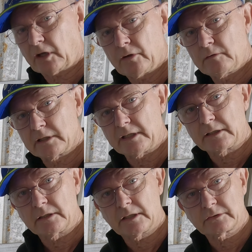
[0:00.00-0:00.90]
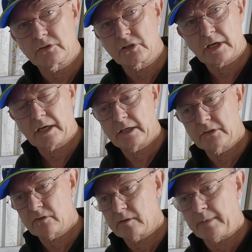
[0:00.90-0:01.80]
totally and it doesn't
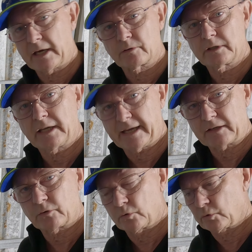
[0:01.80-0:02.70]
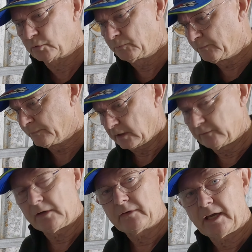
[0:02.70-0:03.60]
charge the battery at all.
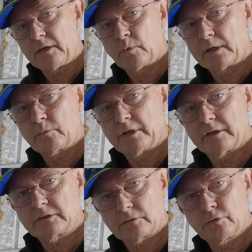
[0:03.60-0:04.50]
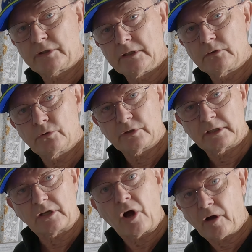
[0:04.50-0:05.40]
I've never had one where it's looking good
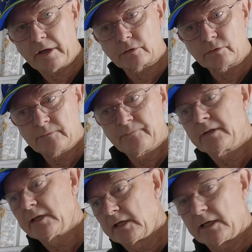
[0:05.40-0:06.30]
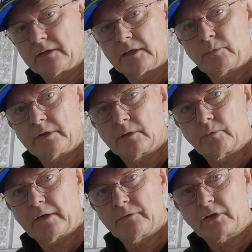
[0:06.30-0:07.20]
at idle and then when the
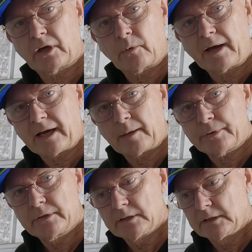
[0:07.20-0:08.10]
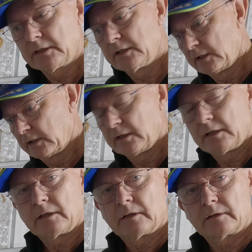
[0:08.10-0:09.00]
revs go up,
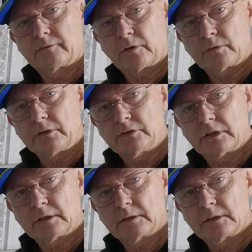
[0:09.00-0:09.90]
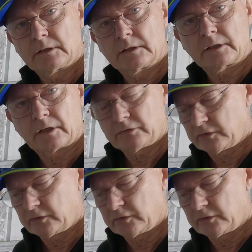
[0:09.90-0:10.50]
the voltage goes